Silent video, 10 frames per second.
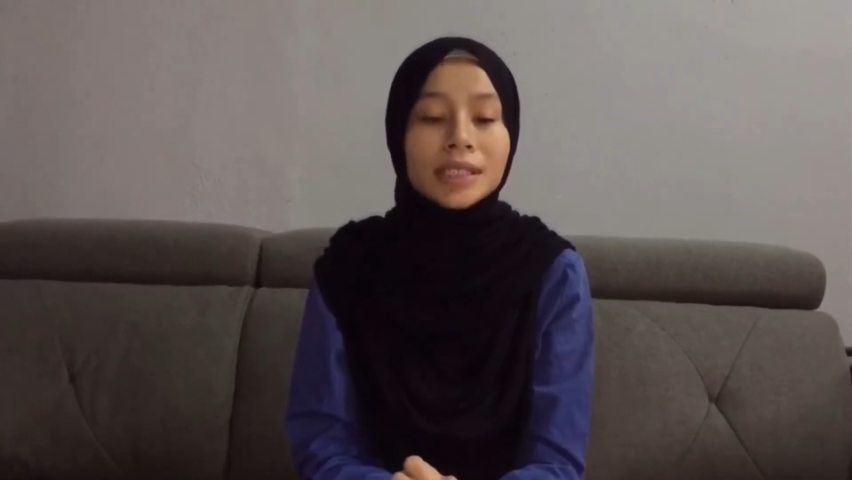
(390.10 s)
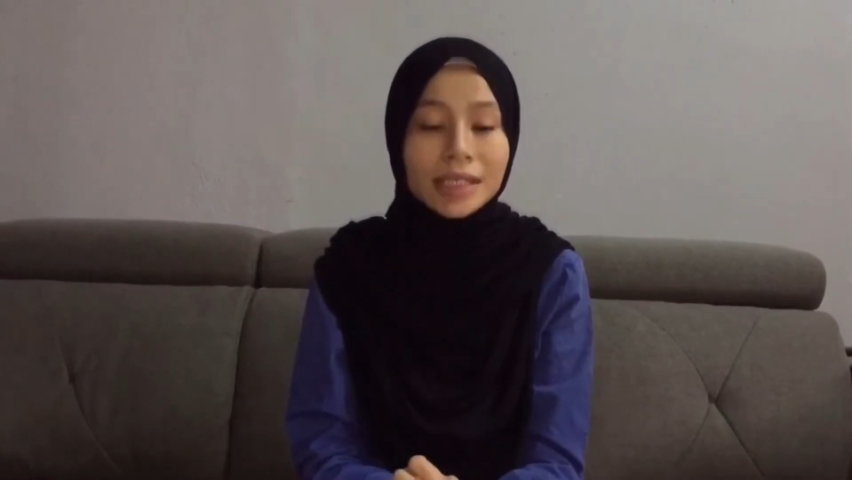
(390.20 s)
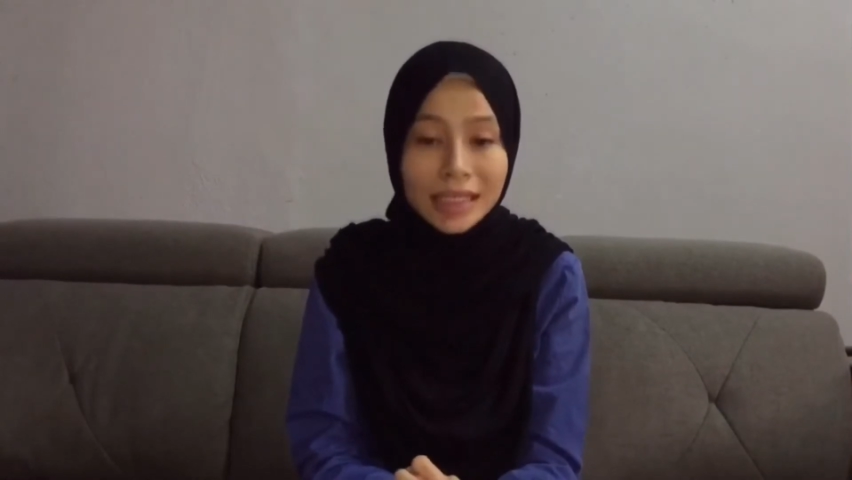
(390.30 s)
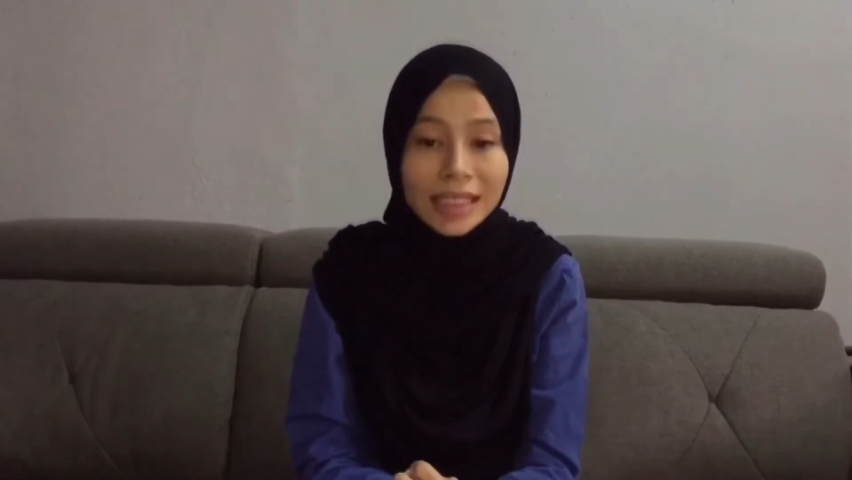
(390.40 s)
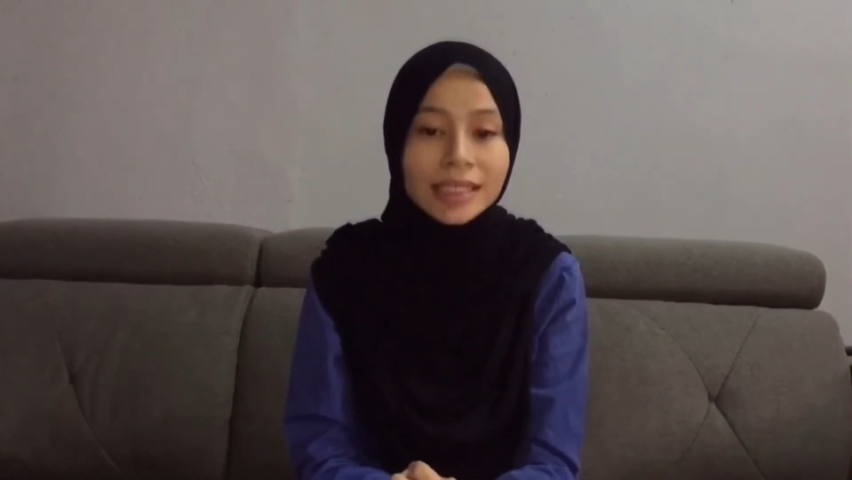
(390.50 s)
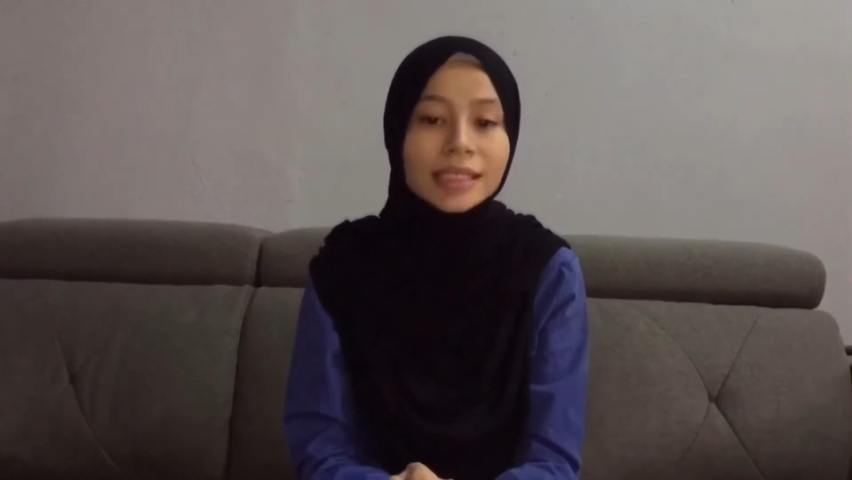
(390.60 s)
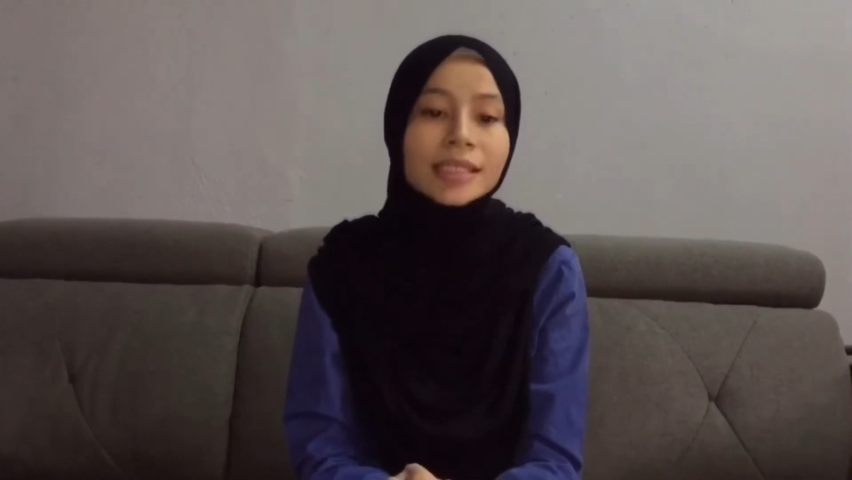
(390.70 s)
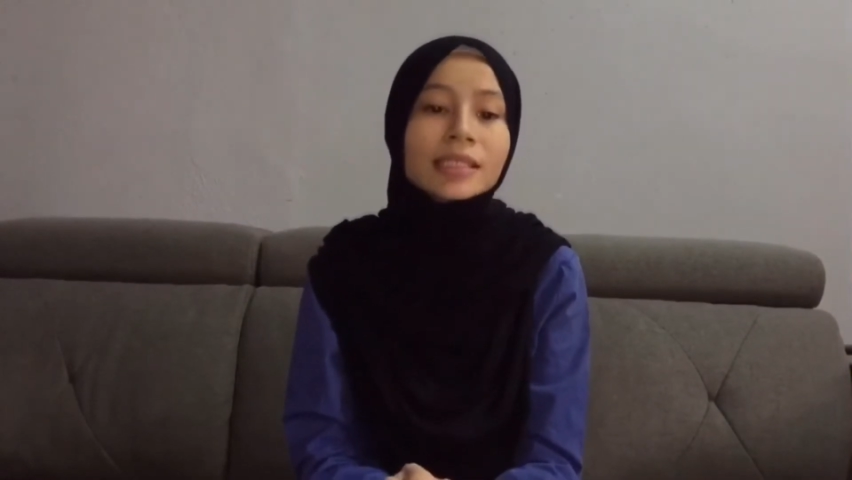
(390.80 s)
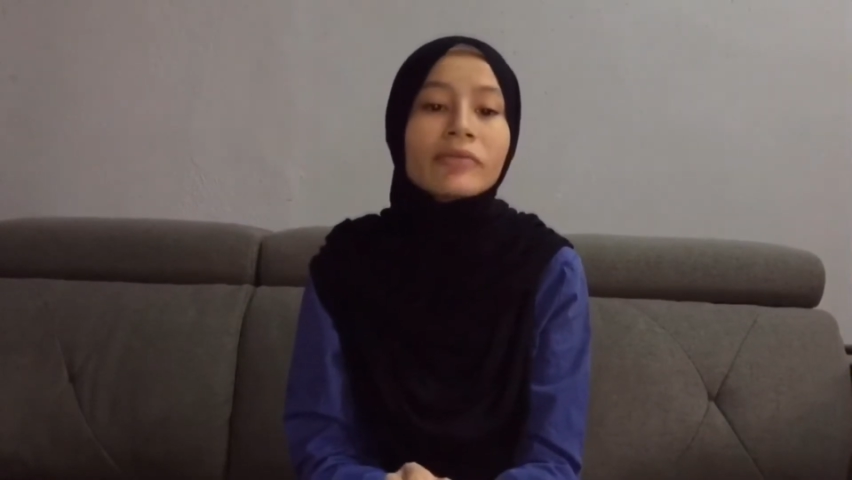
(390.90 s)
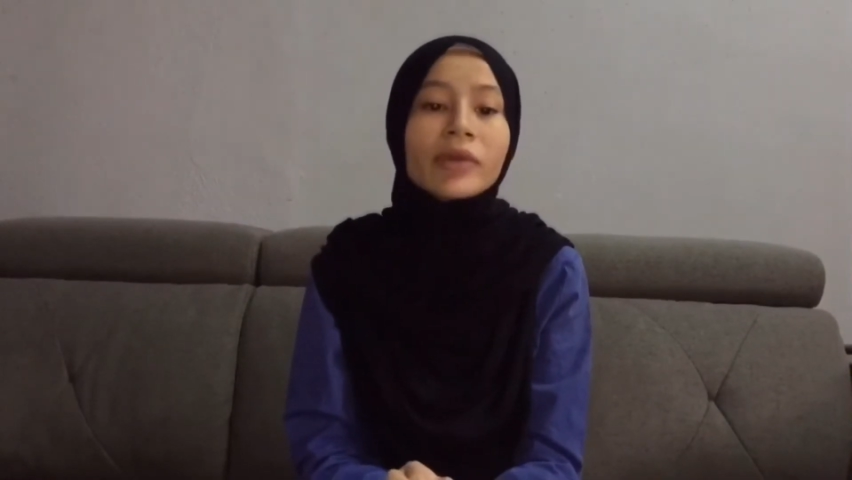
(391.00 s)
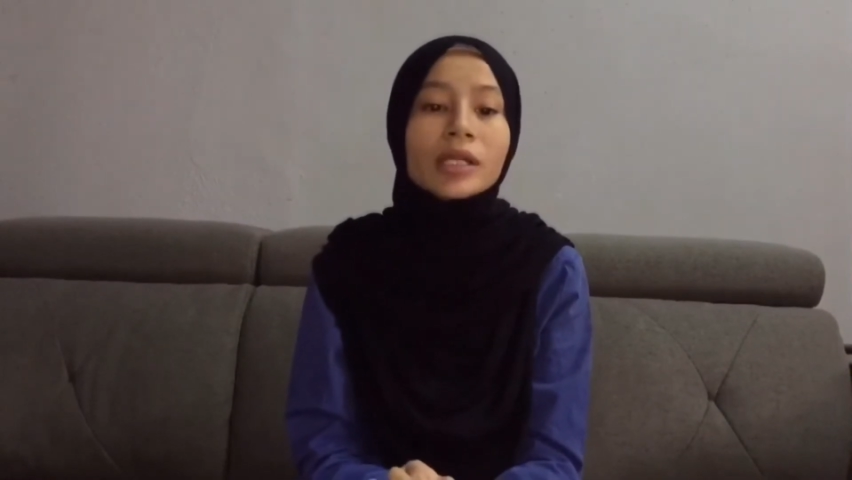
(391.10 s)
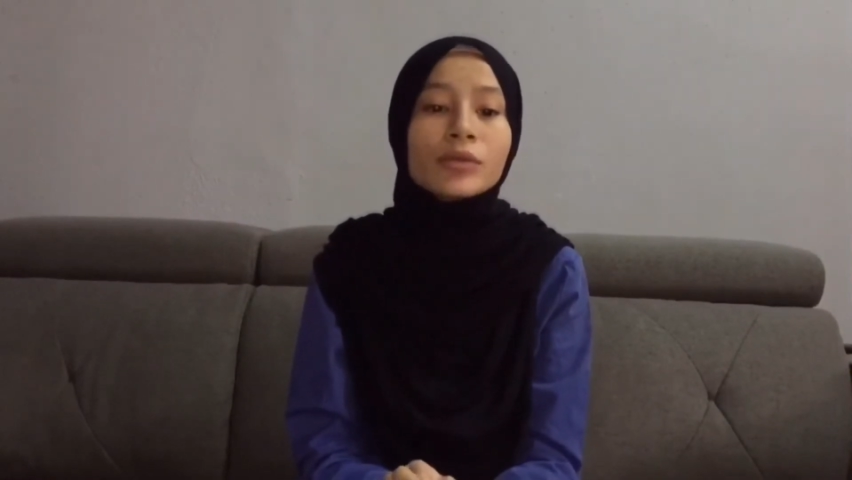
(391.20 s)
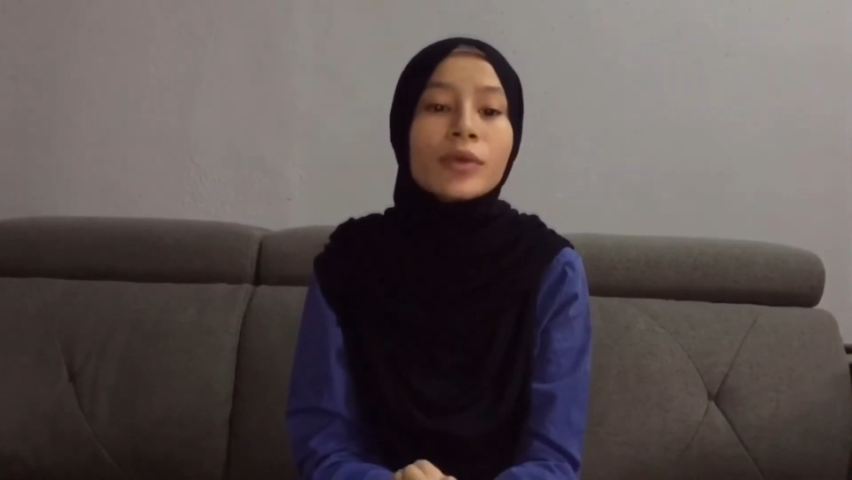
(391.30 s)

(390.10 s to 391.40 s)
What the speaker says: digital value